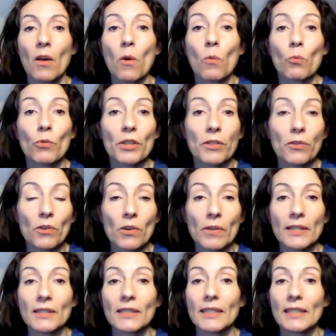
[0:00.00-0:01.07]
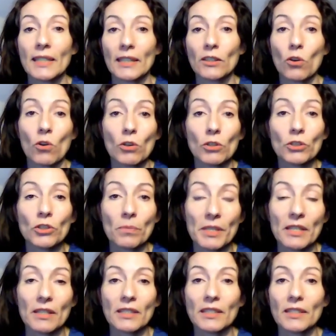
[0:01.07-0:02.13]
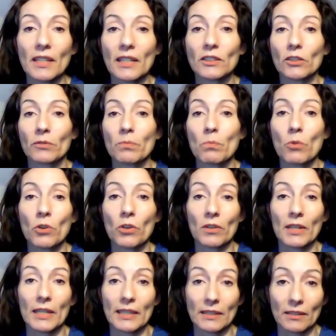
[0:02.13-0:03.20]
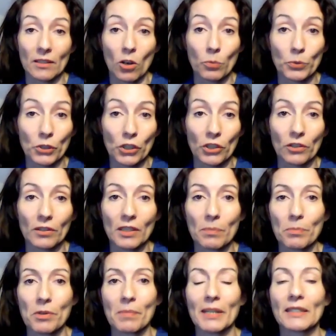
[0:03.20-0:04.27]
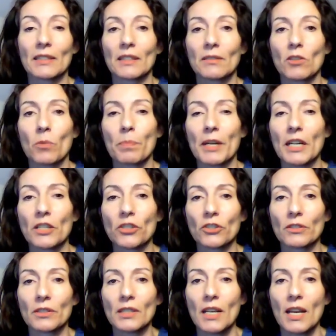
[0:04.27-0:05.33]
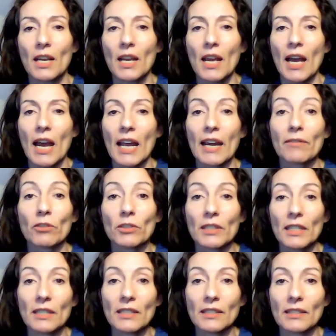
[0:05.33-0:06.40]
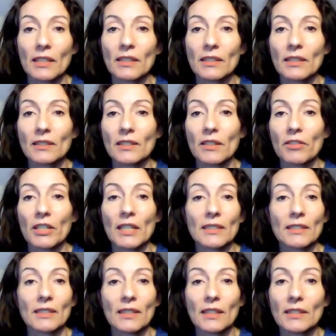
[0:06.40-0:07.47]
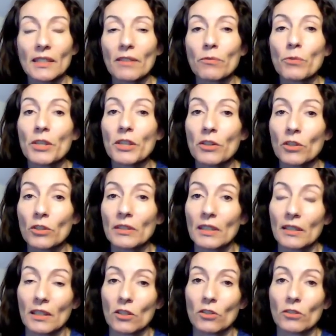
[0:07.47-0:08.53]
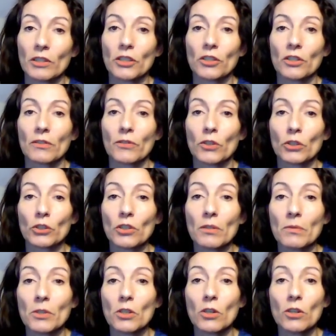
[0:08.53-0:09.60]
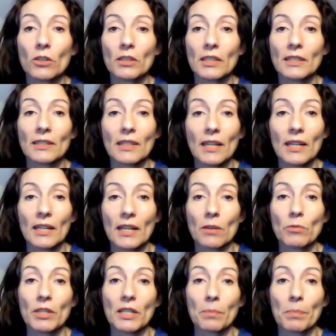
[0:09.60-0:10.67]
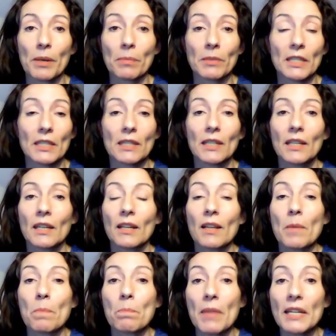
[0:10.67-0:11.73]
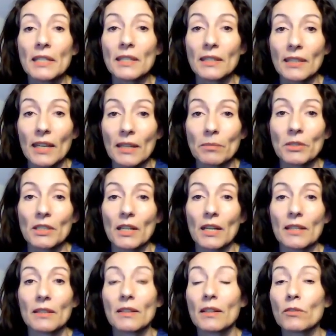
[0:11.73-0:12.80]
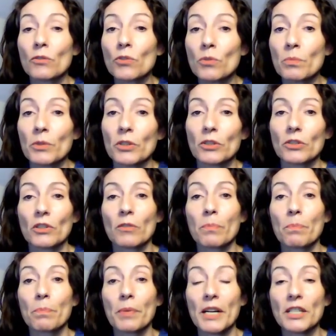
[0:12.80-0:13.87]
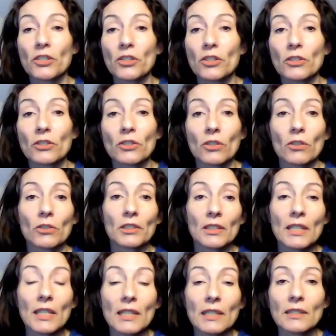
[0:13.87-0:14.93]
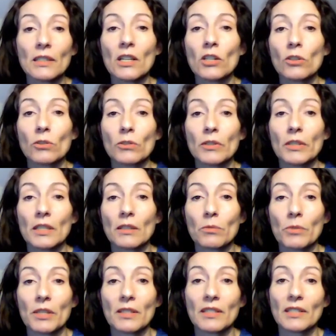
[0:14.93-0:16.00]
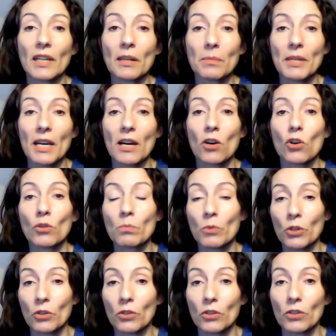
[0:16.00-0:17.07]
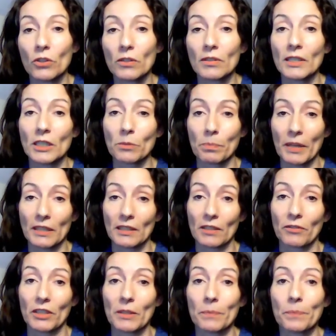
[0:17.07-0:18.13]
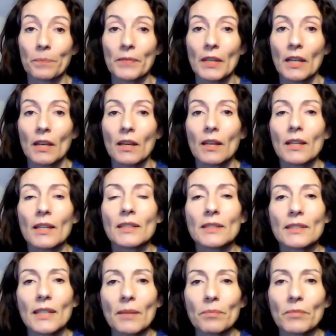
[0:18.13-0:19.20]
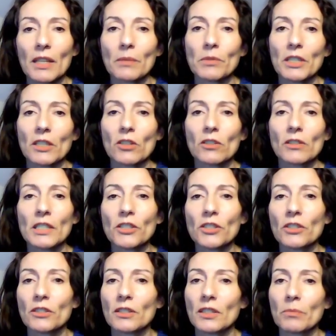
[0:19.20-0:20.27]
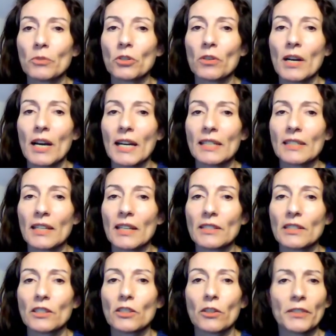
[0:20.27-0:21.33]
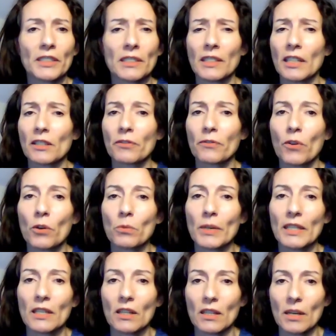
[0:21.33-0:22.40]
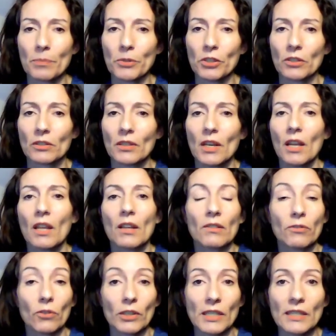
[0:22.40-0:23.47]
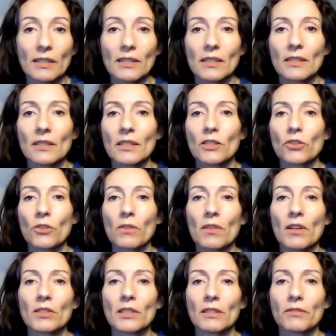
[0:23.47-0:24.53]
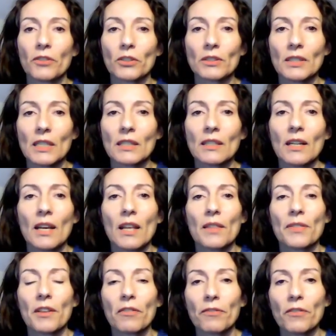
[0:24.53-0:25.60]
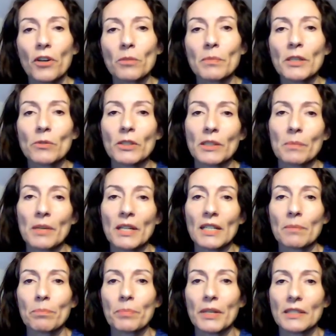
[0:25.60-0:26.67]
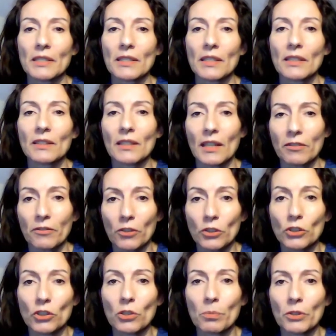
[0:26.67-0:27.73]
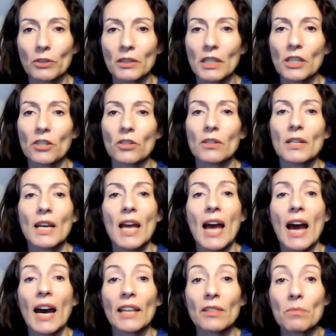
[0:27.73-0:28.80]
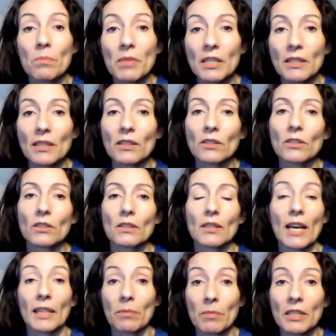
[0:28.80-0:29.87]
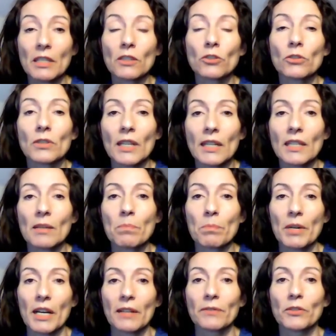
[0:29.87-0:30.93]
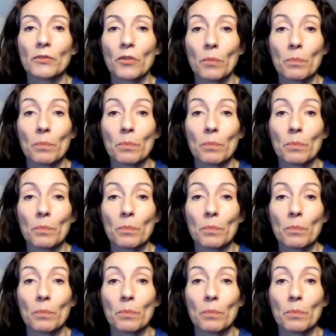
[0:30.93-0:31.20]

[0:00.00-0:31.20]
Withdrawal can also be the result of more or less obscure diplomatic operations. I have already said that several states have withdrawn the recognition of Kosovo or the Saharawi Republic, many times under rumors of pressures or deals concluded with Serbia or Morocco, respectively. Sometimes recognition seems to hide cases of straightforward corruption. For instance, in 2014, the former Guatemalan president, Alfonso Portillo, admitted to taking bribes from